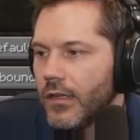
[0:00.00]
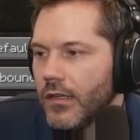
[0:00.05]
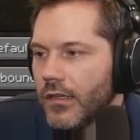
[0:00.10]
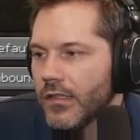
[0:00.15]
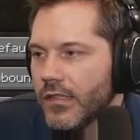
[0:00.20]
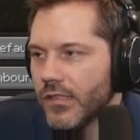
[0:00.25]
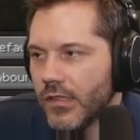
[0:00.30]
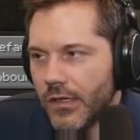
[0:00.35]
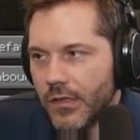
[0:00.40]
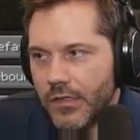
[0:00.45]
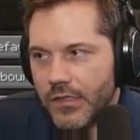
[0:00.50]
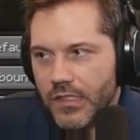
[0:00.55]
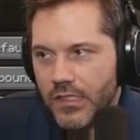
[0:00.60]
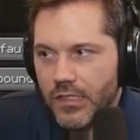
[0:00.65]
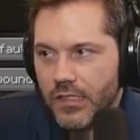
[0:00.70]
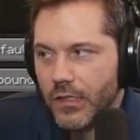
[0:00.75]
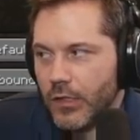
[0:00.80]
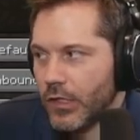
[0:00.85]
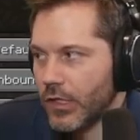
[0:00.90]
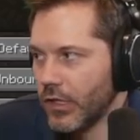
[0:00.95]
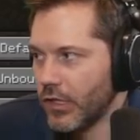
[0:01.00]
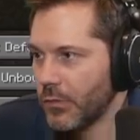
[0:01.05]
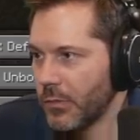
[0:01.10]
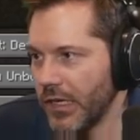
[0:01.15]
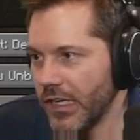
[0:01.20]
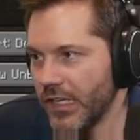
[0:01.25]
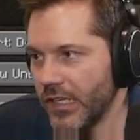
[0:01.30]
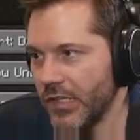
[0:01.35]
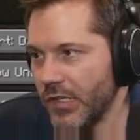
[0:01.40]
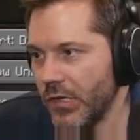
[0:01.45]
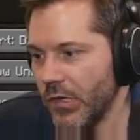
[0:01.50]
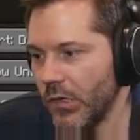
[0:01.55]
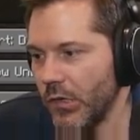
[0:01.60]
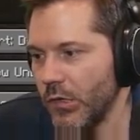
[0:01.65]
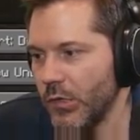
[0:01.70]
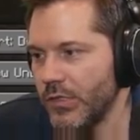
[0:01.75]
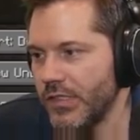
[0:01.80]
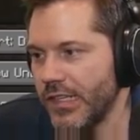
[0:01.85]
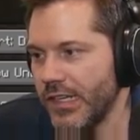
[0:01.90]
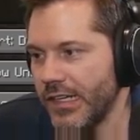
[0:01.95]
So I was just looking through my
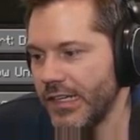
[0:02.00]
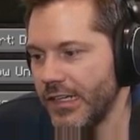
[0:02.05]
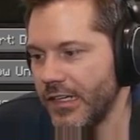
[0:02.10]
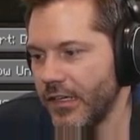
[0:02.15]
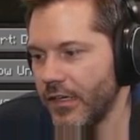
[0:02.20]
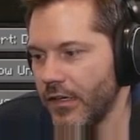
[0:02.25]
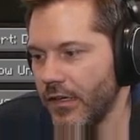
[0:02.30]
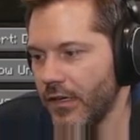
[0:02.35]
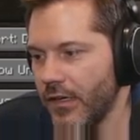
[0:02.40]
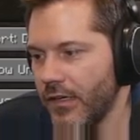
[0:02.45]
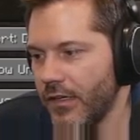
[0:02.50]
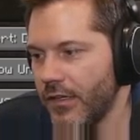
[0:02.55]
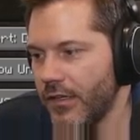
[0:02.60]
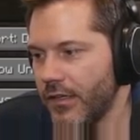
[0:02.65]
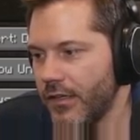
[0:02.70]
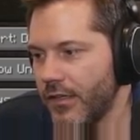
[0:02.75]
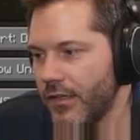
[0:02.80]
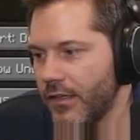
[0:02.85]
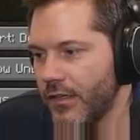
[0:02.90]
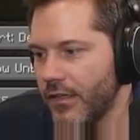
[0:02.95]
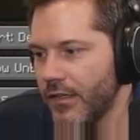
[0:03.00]
controls here. Yeah,